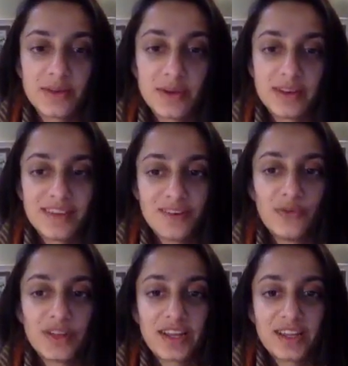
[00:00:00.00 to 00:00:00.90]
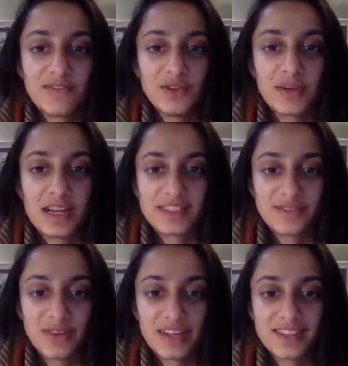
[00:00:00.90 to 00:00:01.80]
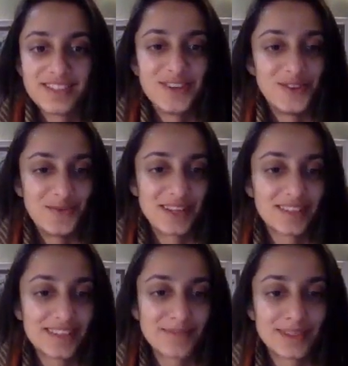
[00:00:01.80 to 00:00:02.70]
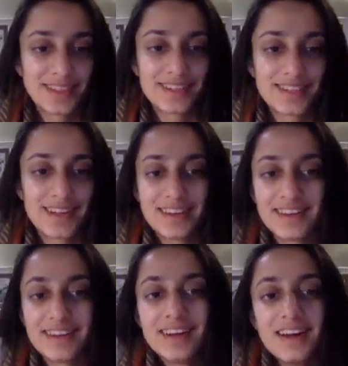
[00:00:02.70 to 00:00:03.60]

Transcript: but hopefully I can give you guys advice so you don't make the same mistakes I did.